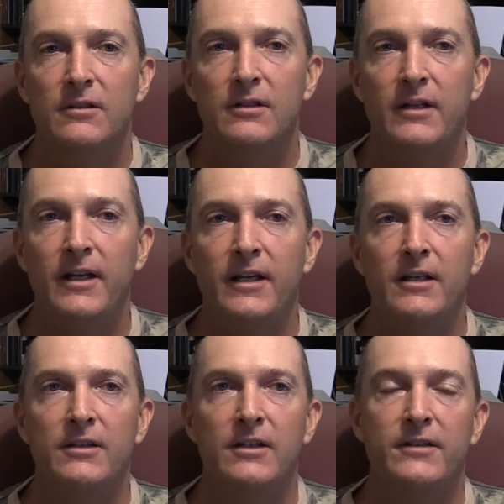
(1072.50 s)

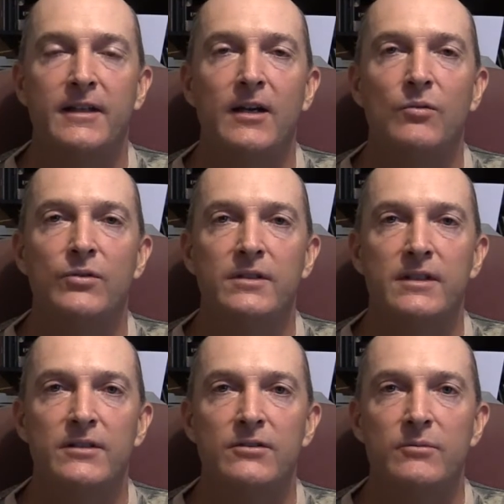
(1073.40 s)
and not that I really
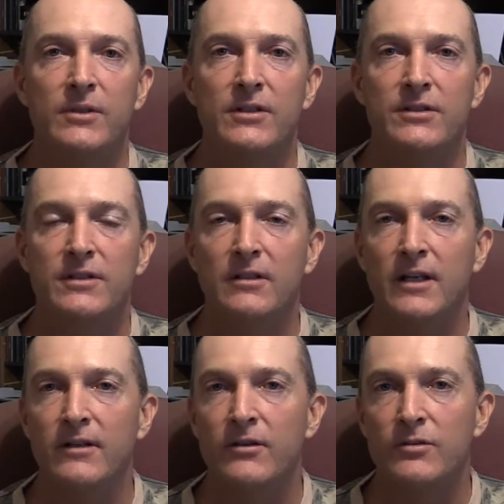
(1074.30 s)
need to, because a lot
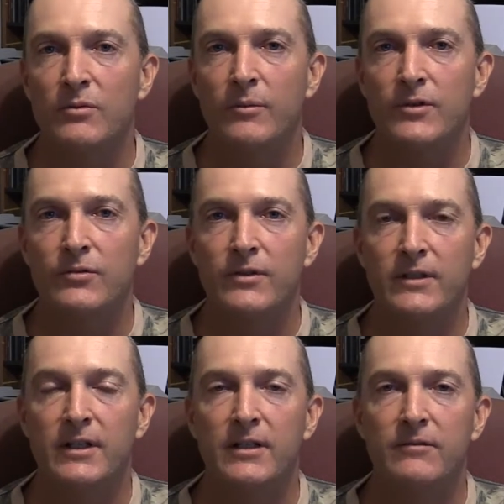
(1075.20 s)
of those moments really
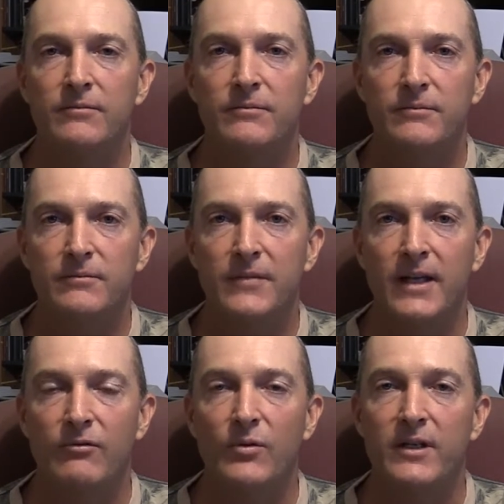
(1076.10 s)
kind of have
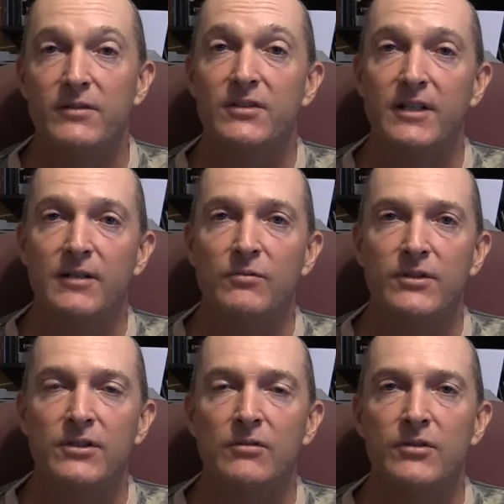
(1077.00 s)
a way of sticking with
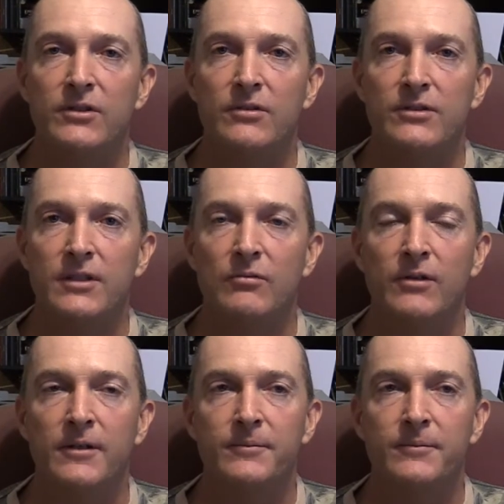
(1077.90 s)
you over the years anyway.